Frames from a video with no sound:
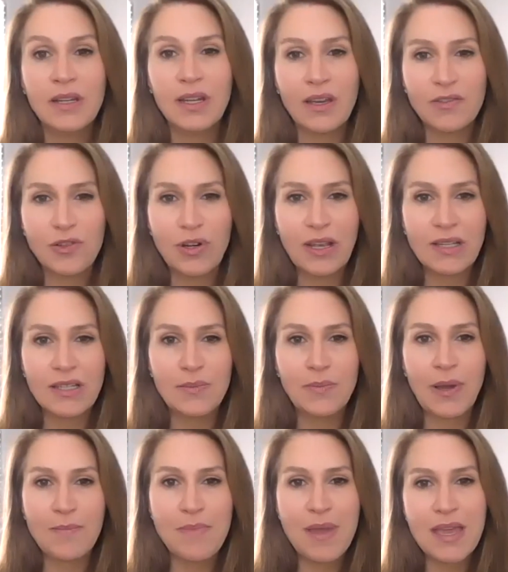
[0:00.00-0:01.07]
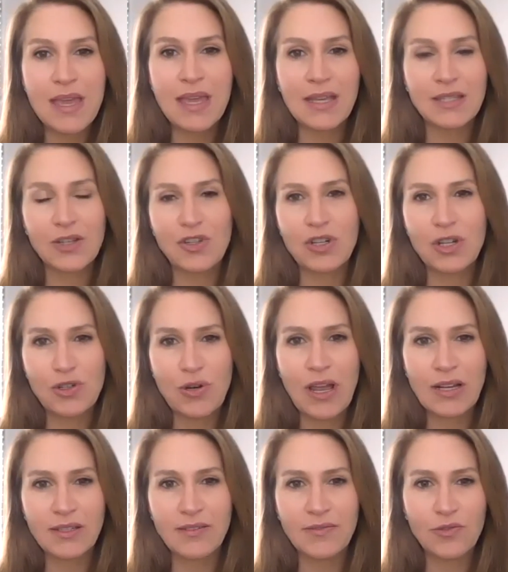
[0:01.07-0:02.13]
of transit by making it such an
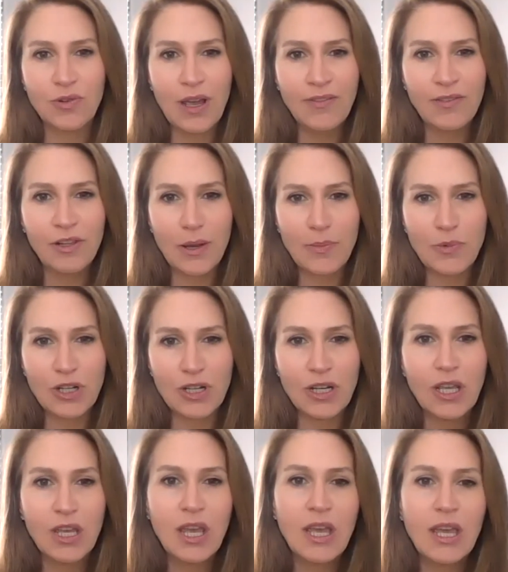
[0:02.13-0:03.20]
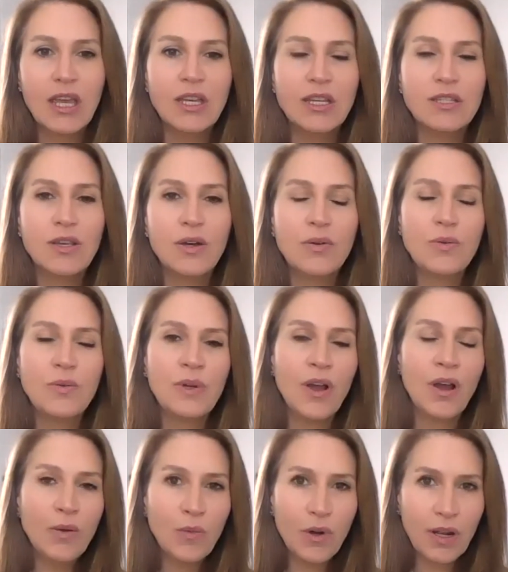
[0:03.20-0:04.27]
attractive travel option. So we
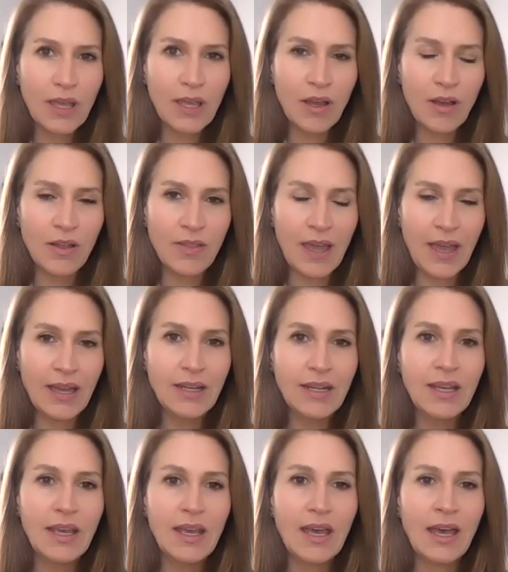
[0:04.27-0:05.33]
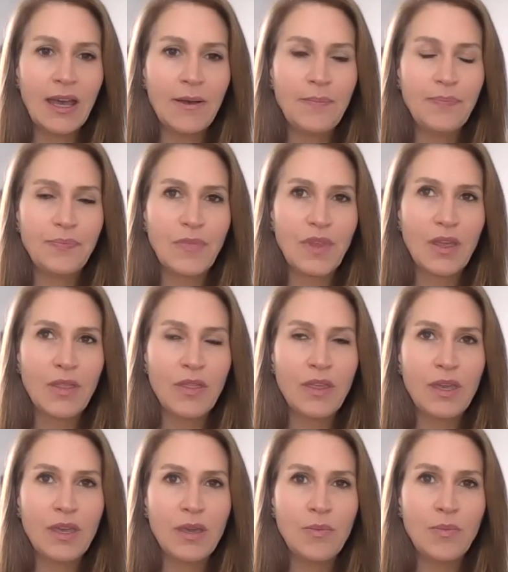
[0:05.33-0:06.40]
are working on that.
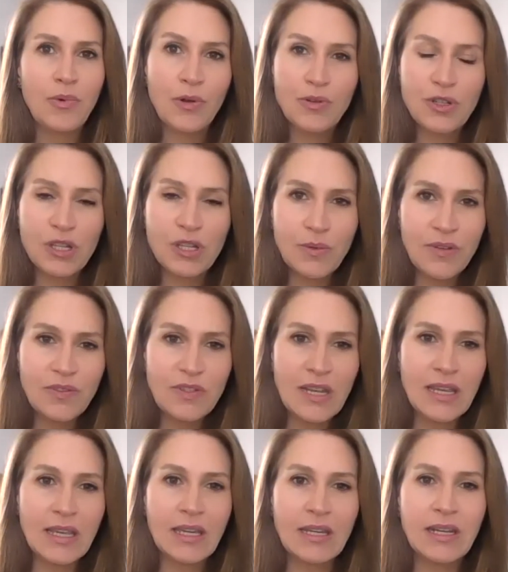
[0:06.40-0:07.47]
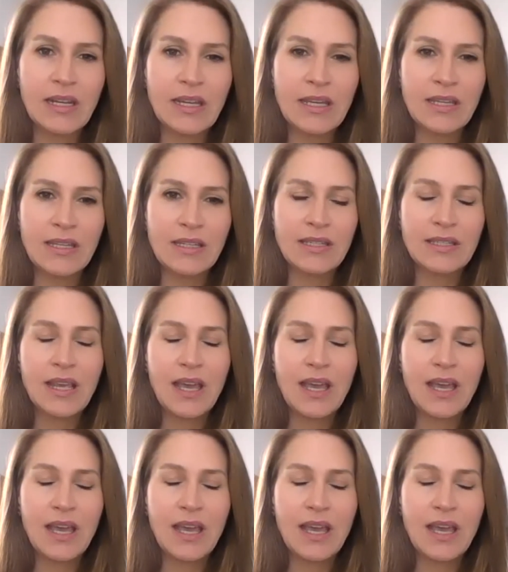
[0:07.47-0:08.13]
The approach that we've taken is